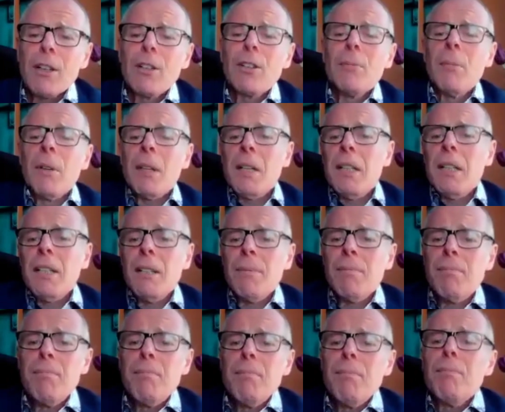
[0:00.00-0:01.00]
ultimately
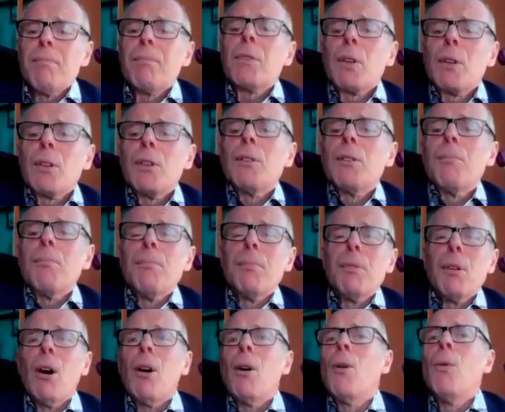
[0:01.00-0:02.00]

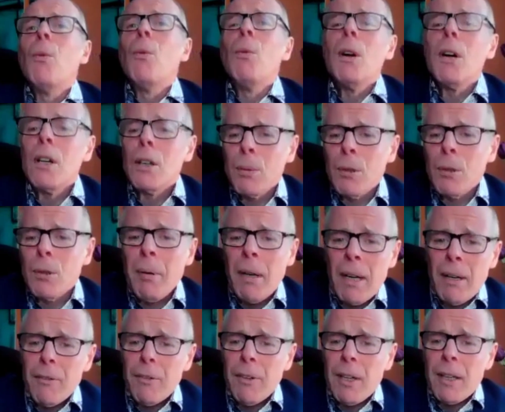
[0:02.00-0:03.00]
the whole world will
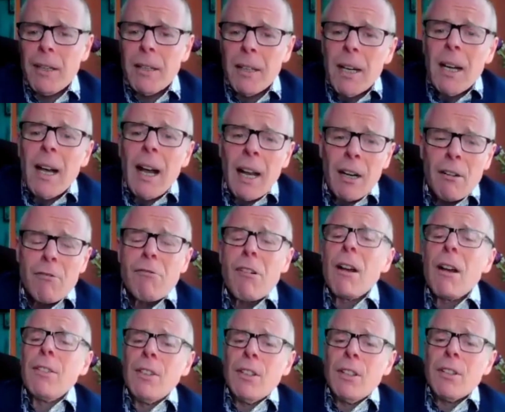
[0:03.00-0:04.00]
benefit, and a
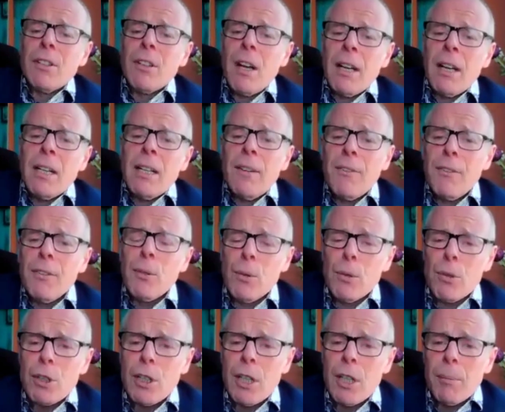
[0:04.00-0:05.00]
rising tide lifts
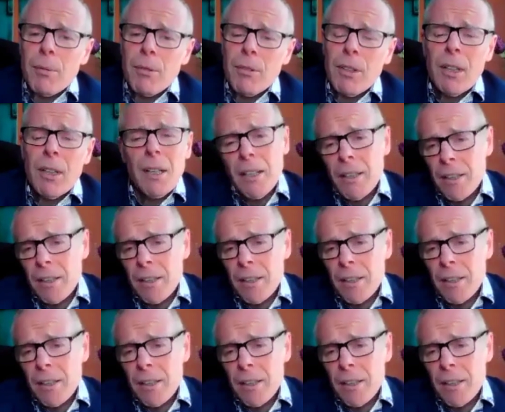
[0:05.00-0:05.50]
all ships.